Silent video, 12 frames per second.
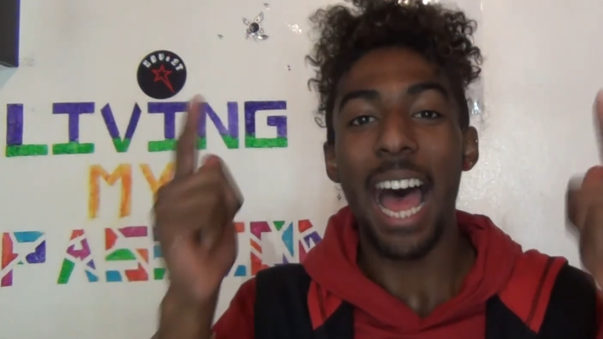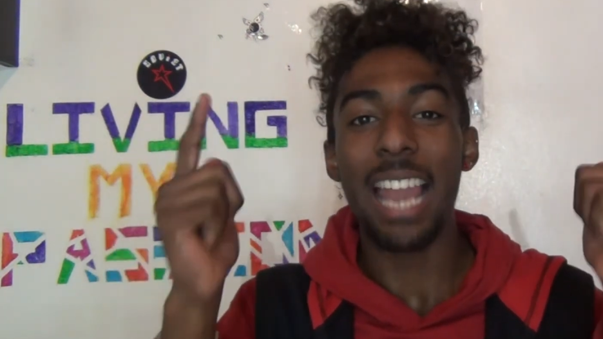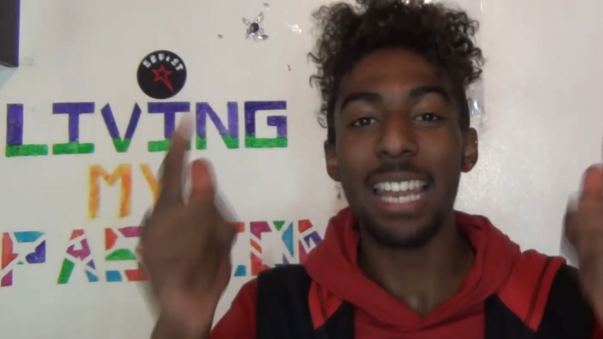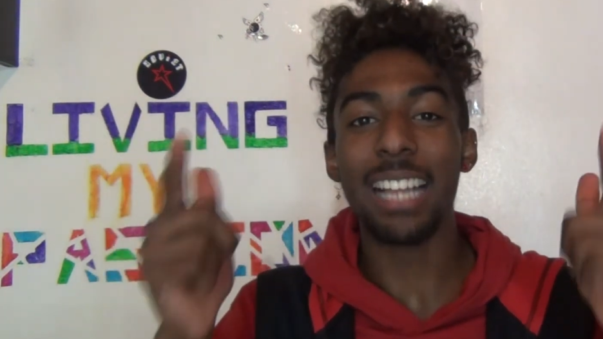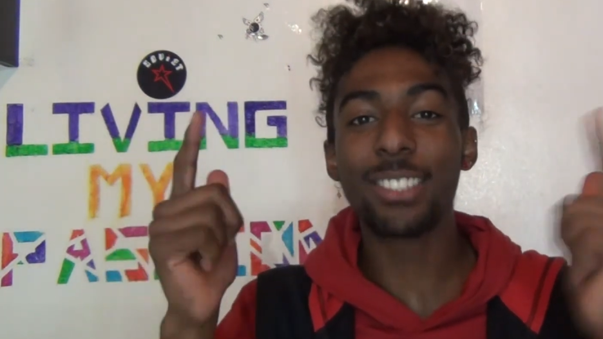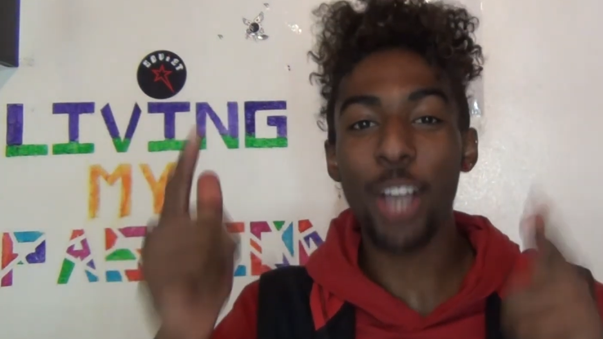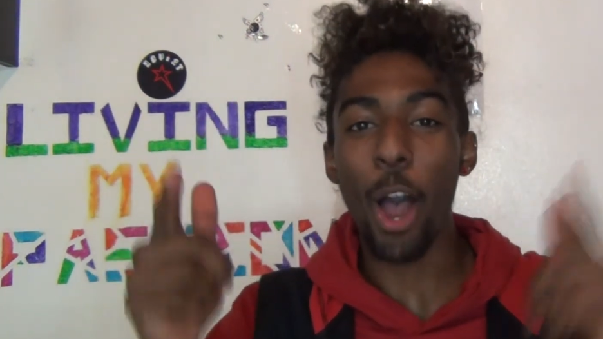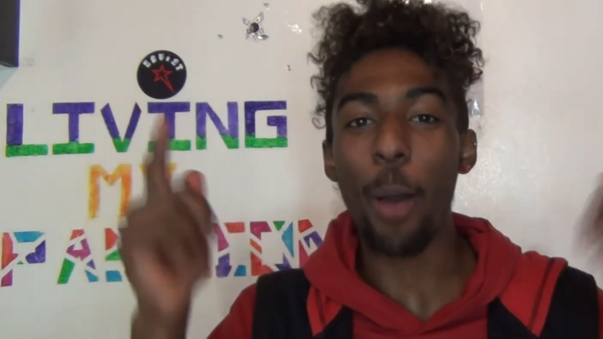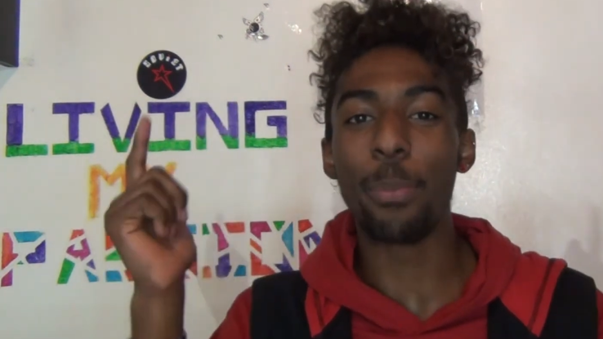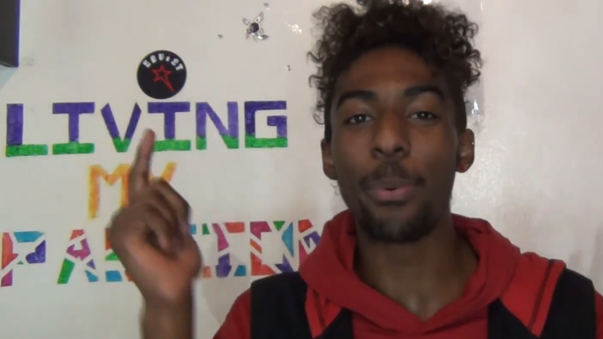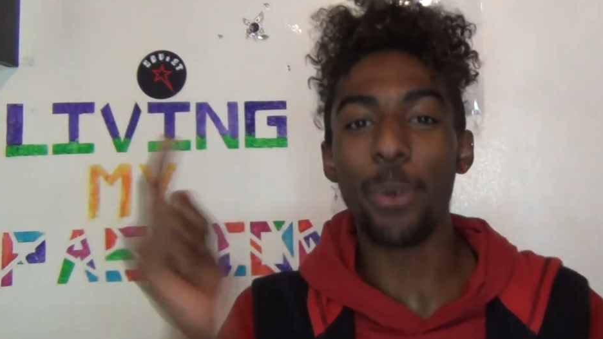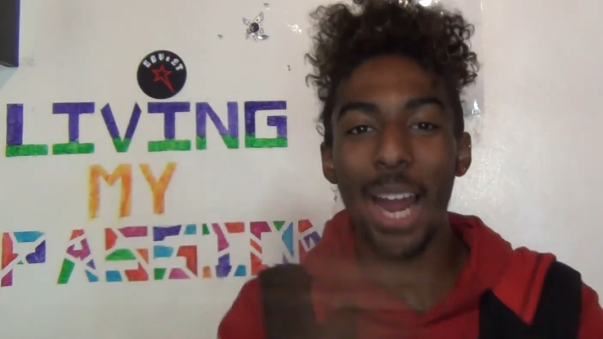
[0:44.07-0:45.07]
let's
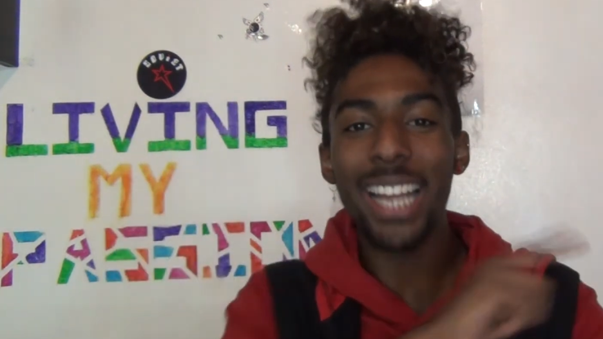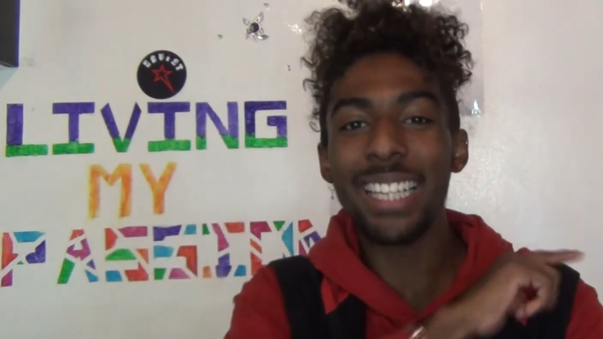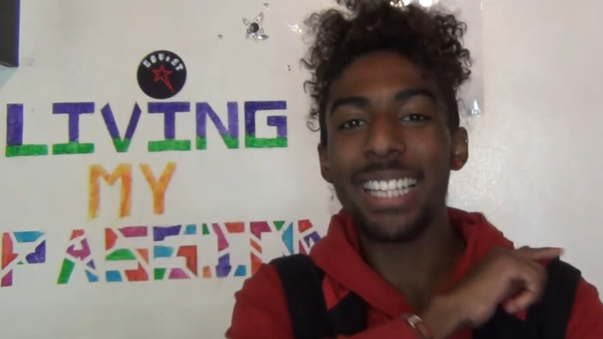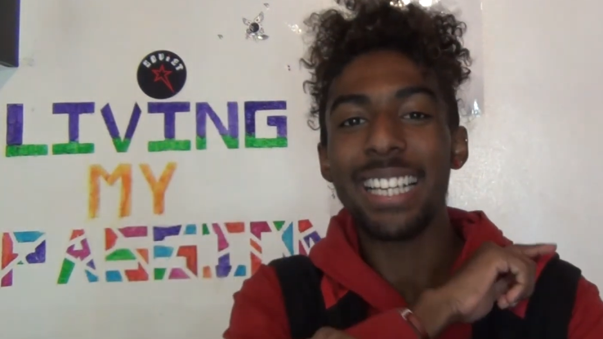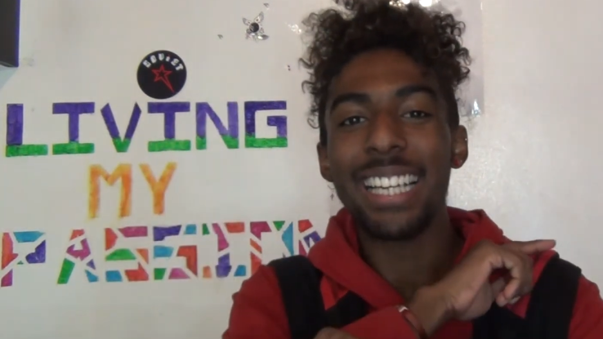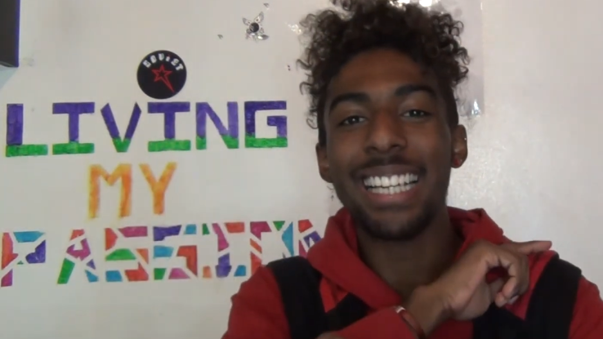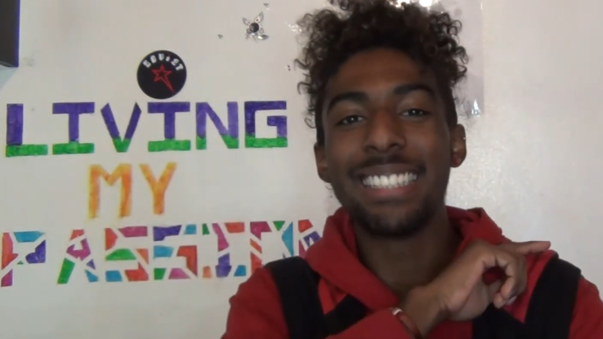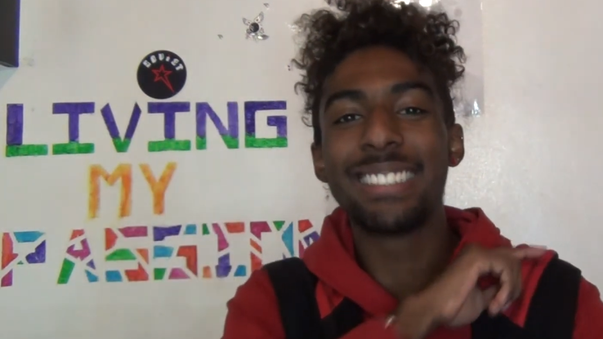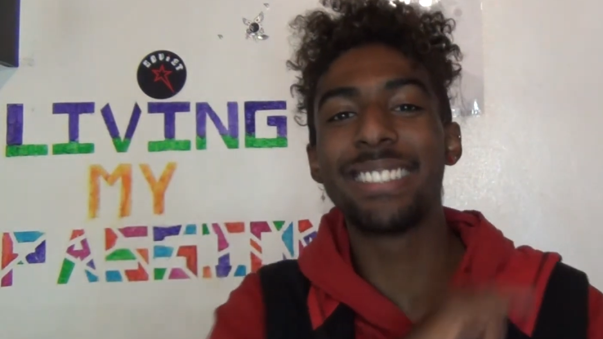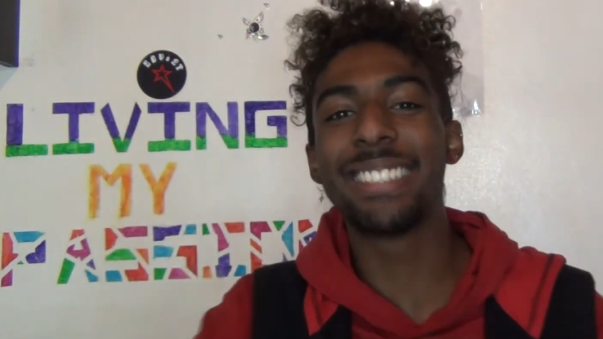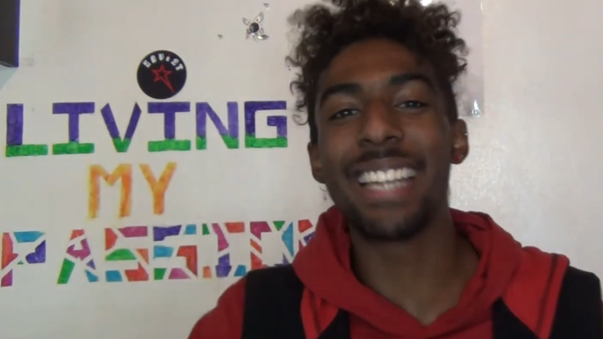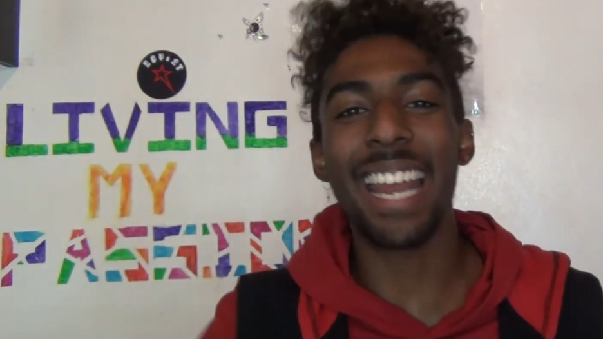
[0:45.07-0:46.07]
hop right
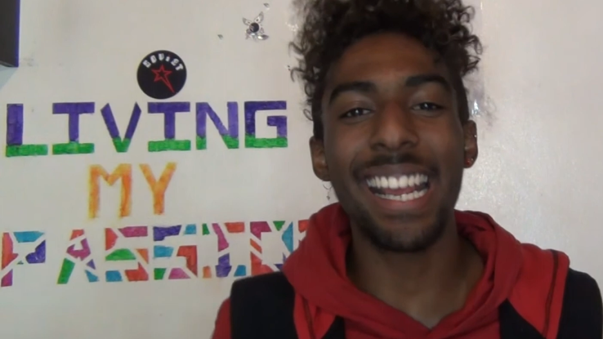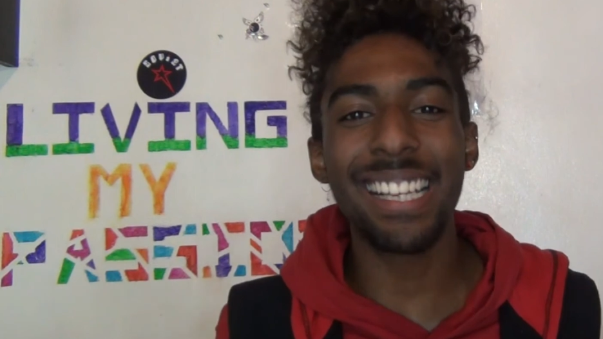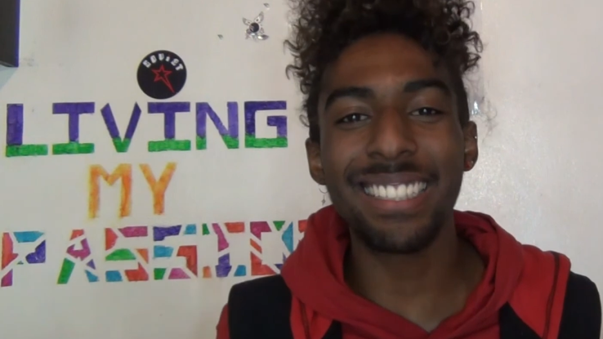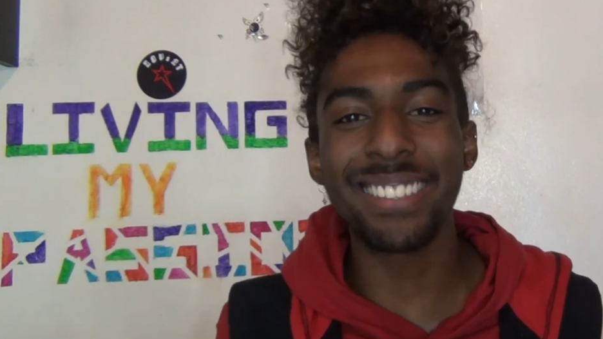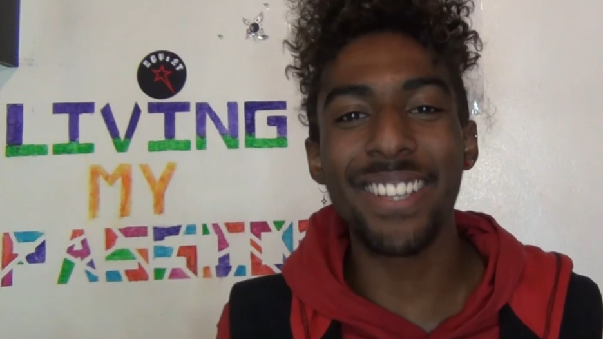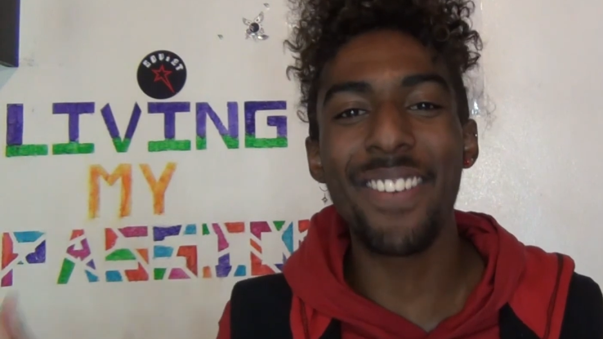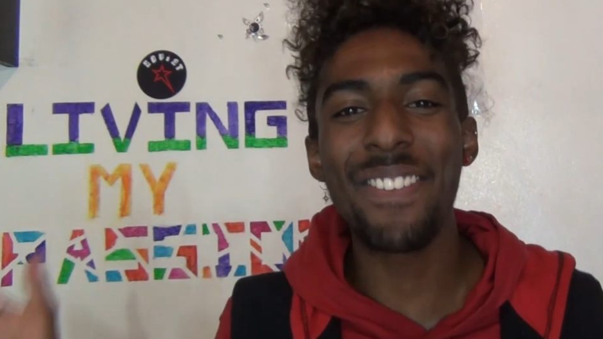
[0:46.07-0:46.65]
into today's